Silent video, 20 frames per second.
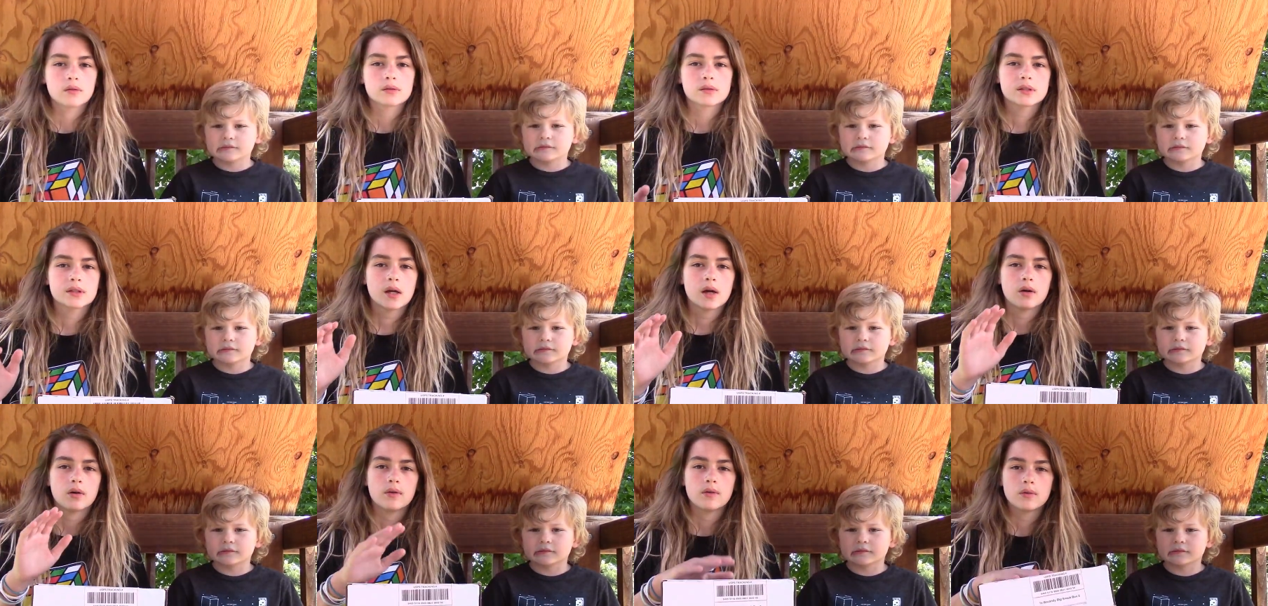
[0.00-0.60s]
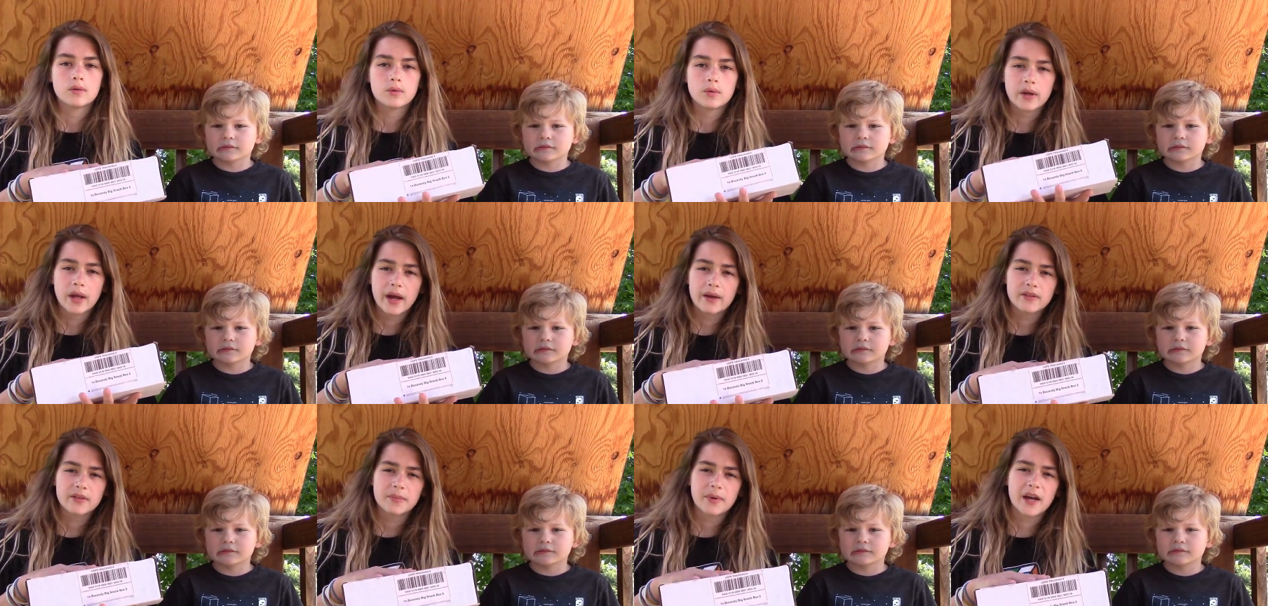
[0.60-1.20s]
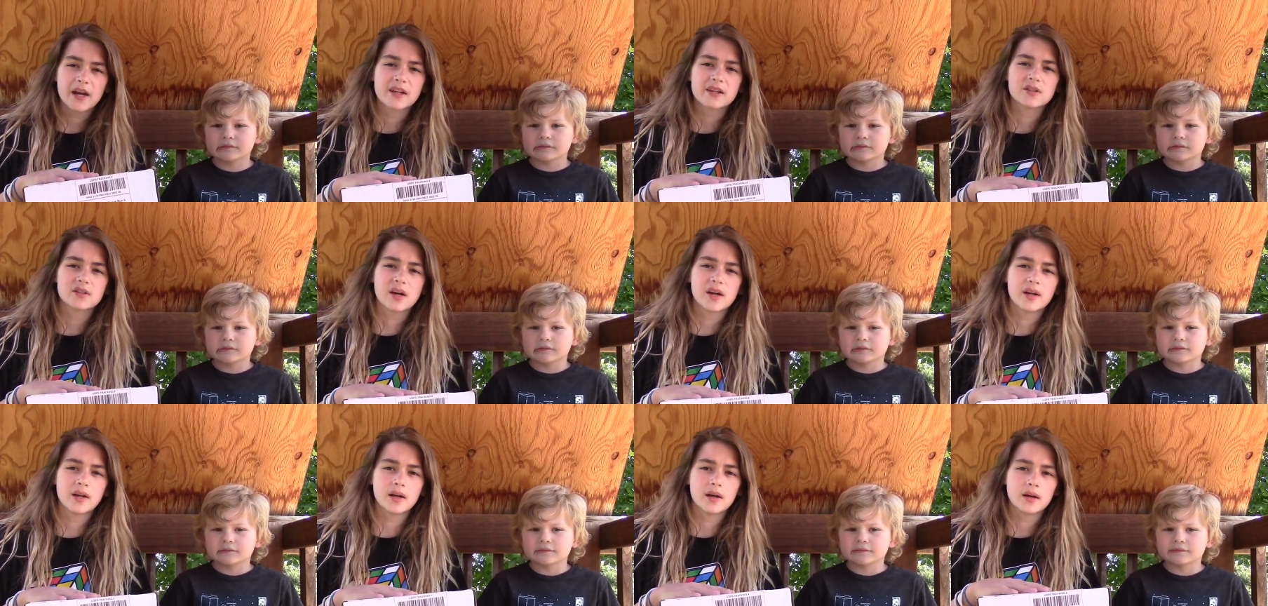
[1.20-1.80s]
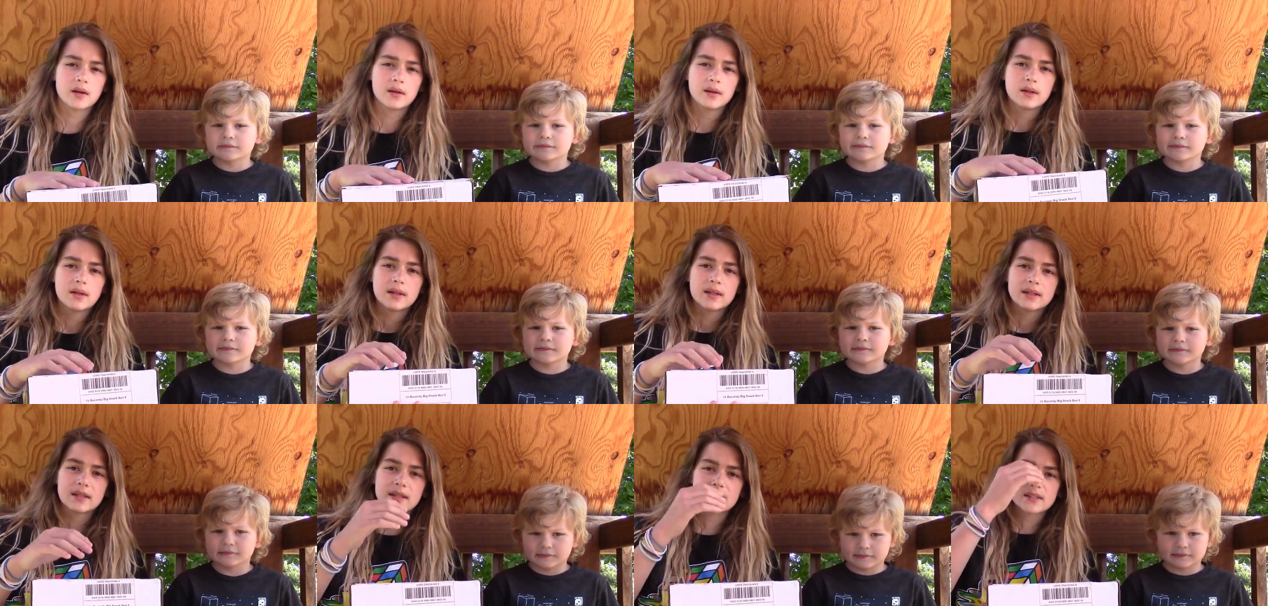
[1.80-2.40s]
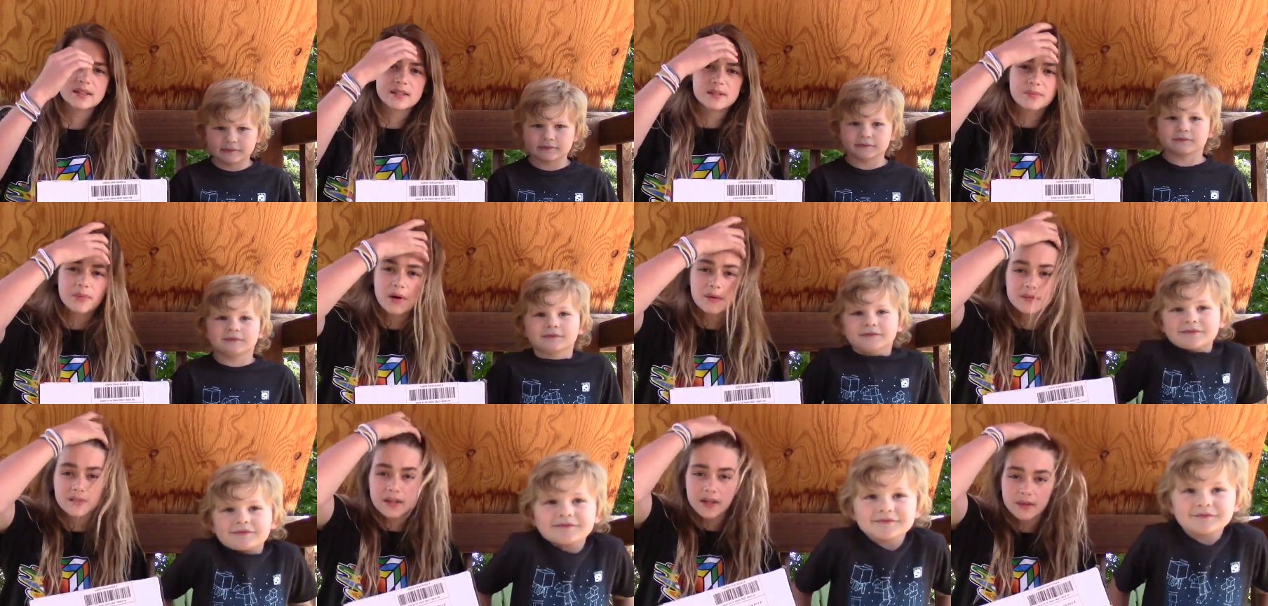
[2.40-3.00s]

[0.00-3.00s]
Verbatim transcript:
Speaker 1: so we have the package right here. This is probably